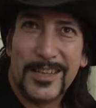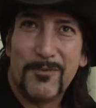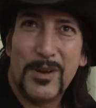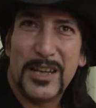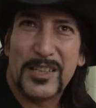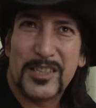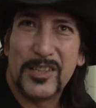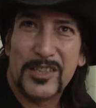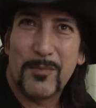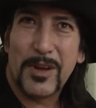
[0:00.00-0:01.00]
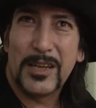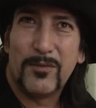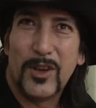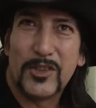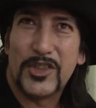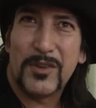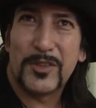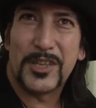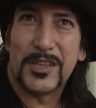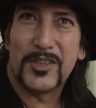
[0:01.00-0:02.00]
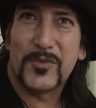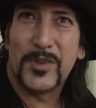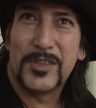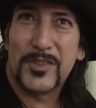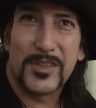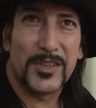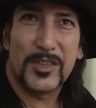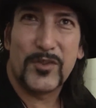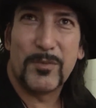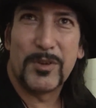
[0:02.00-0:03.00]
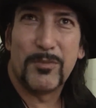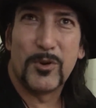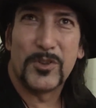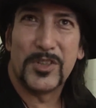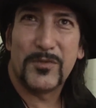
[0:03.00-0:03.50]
really, it's some kind of longevity is extremely important.